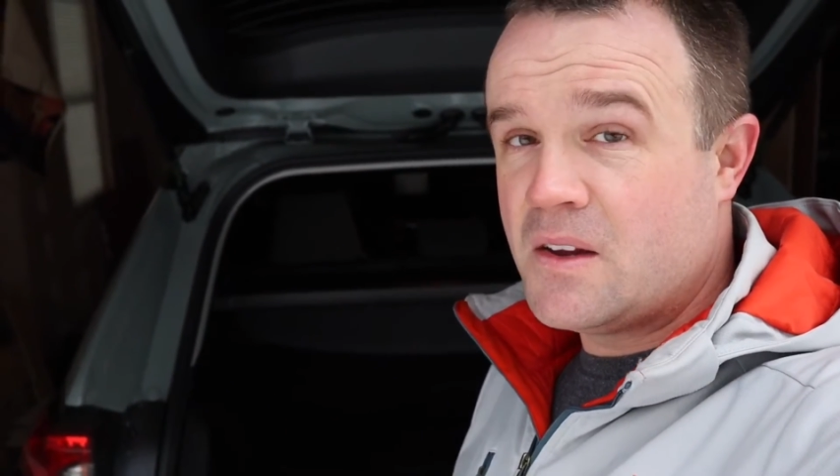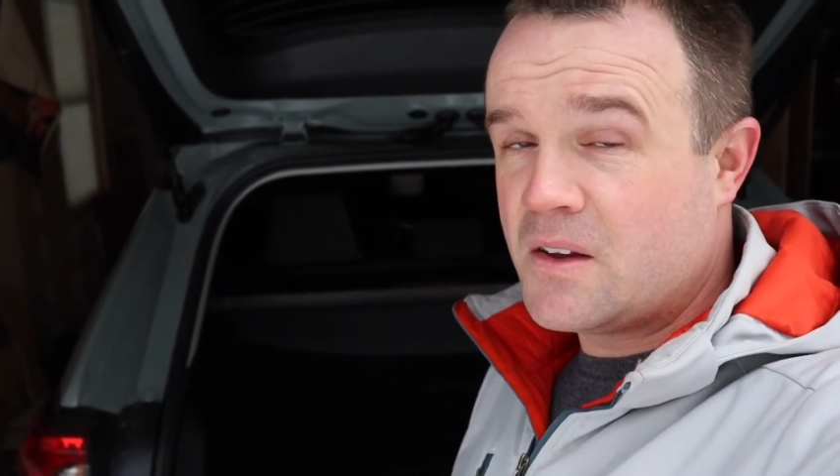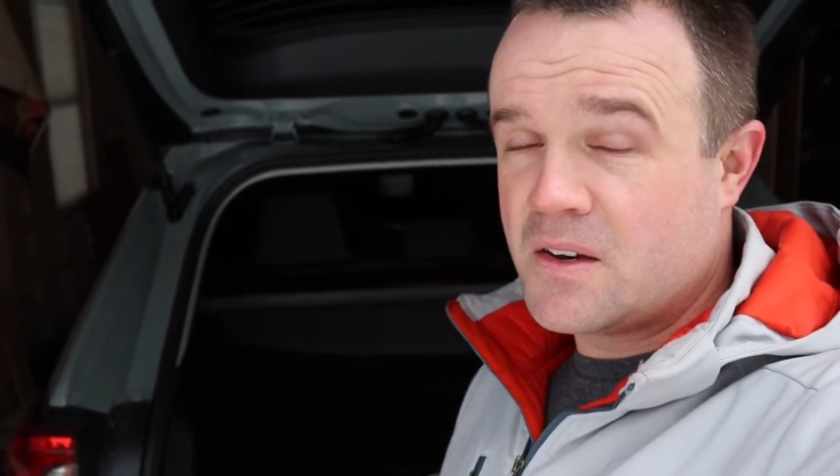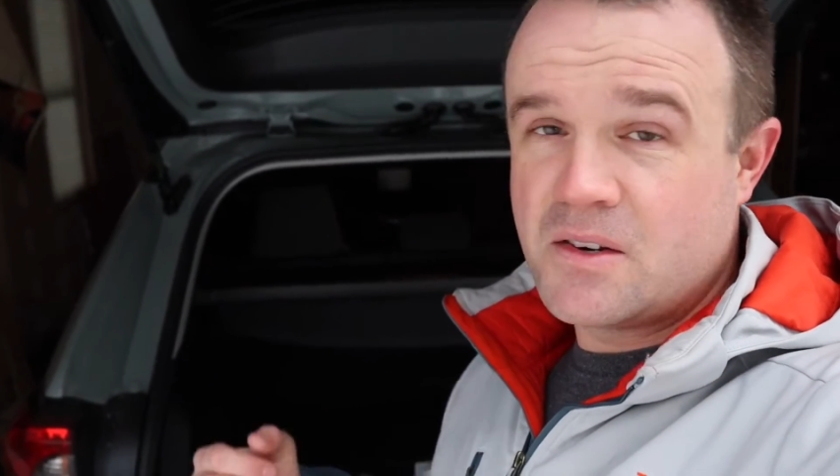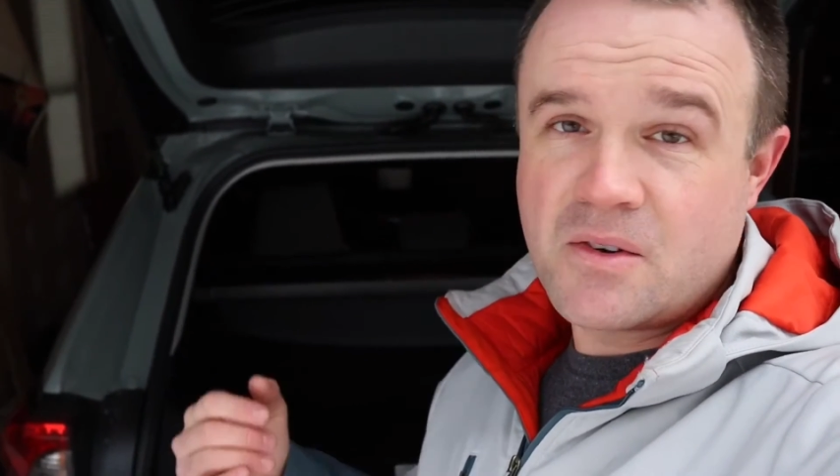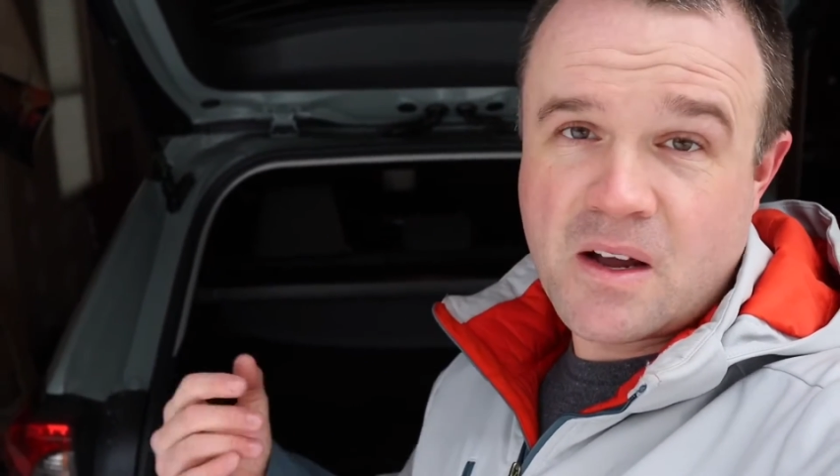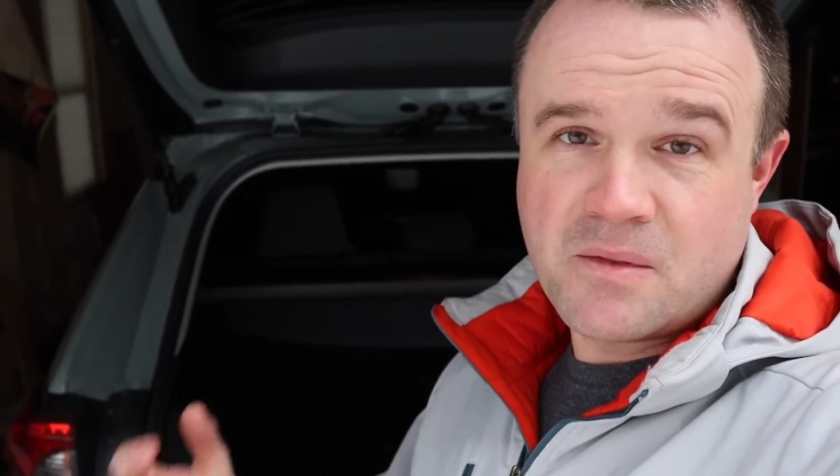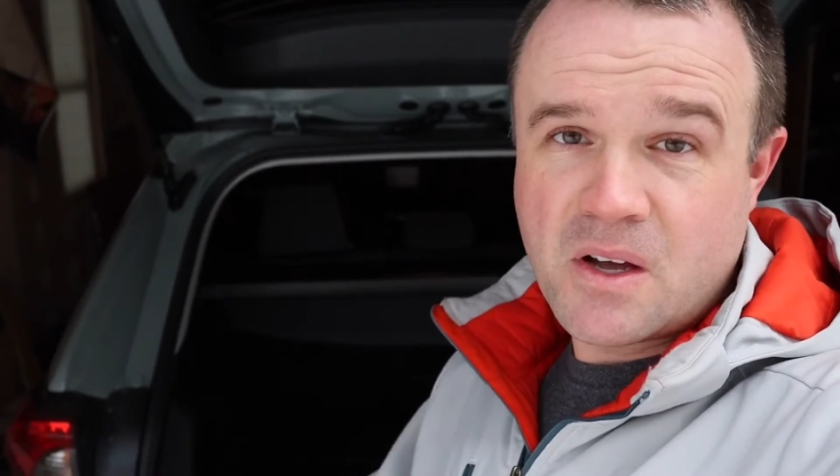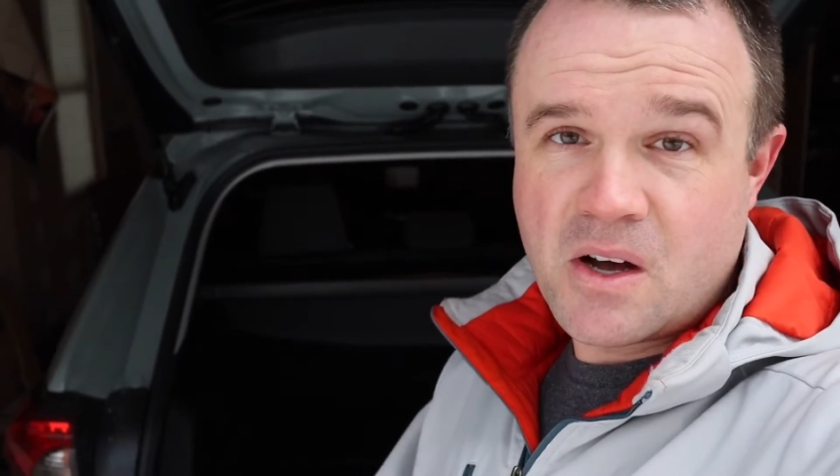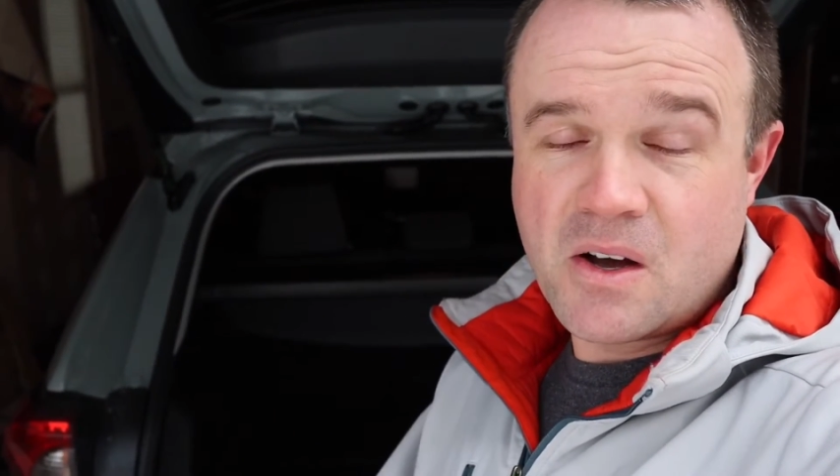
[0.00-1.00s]
you're gonna
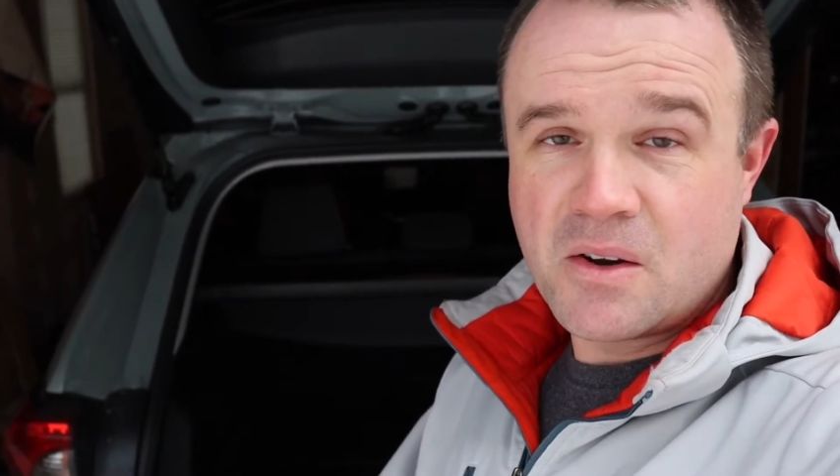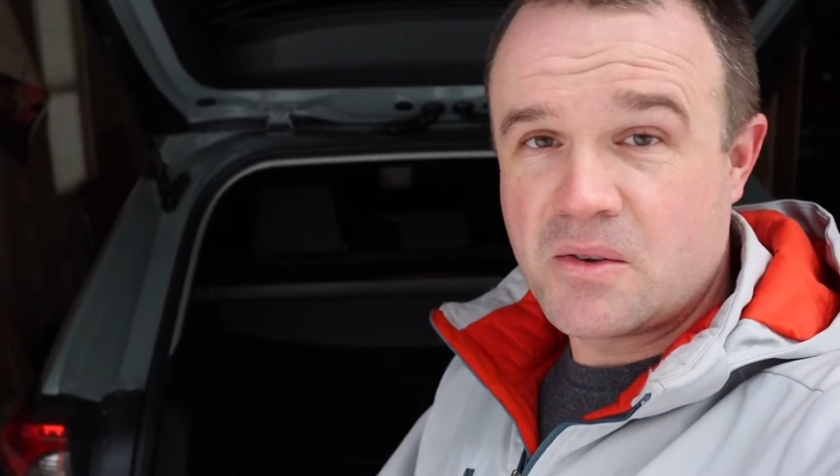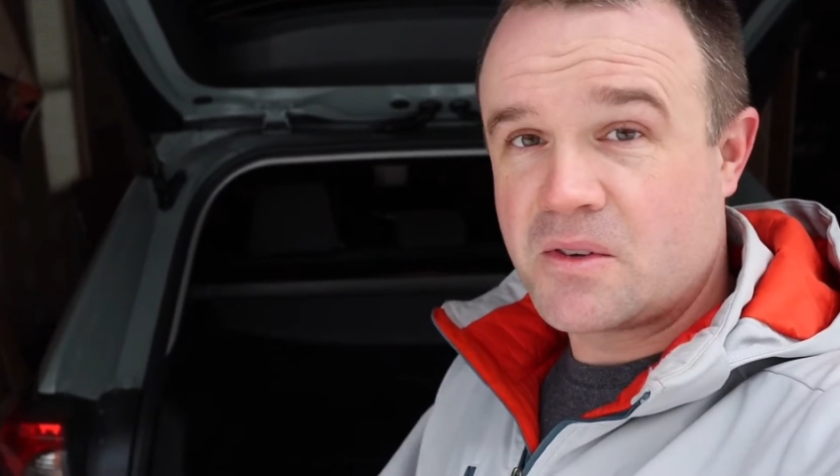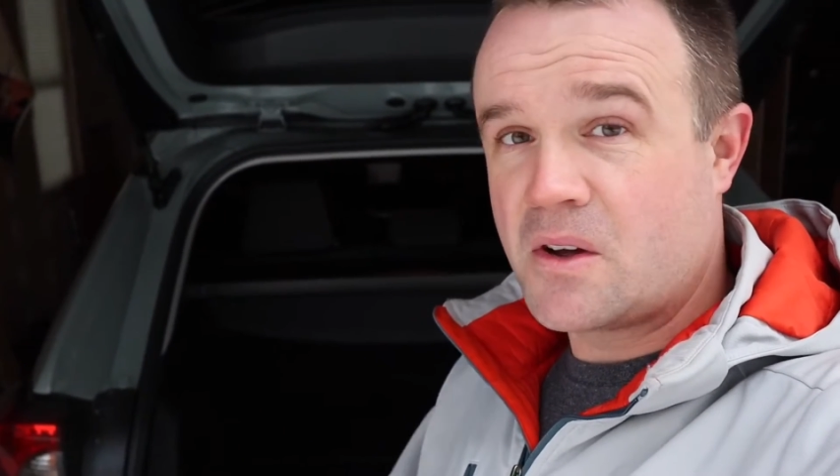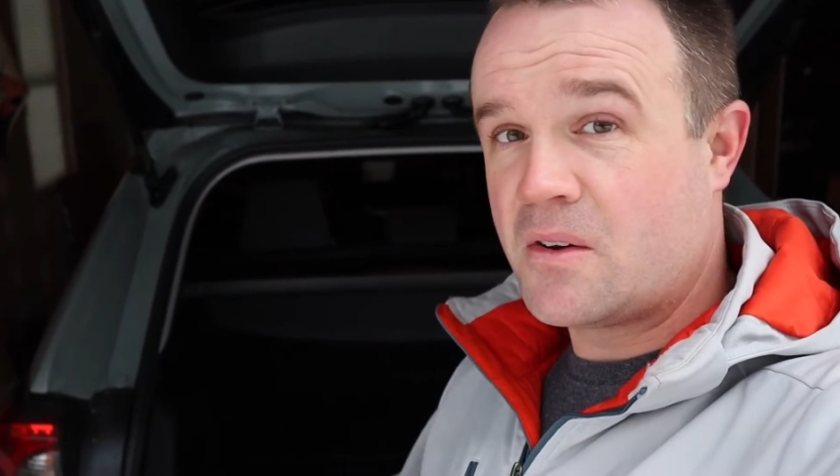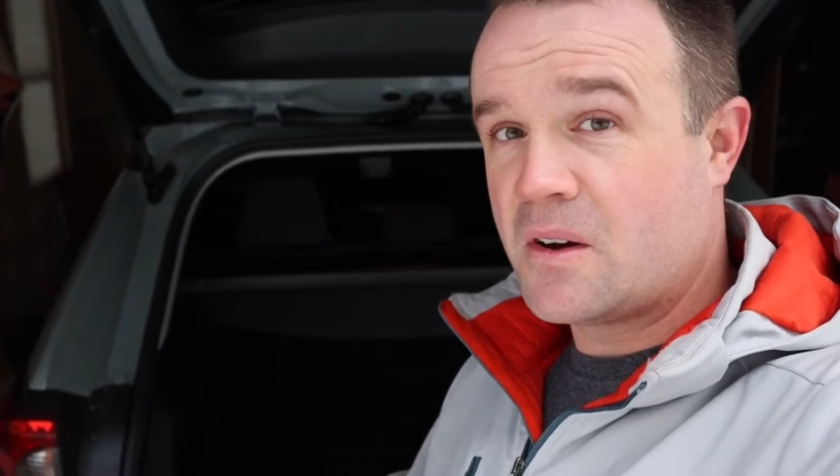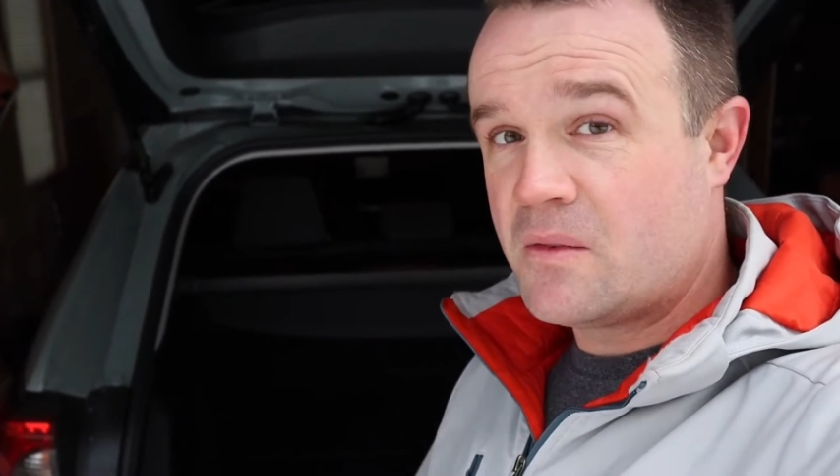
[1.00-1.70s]
drive to AutoZone,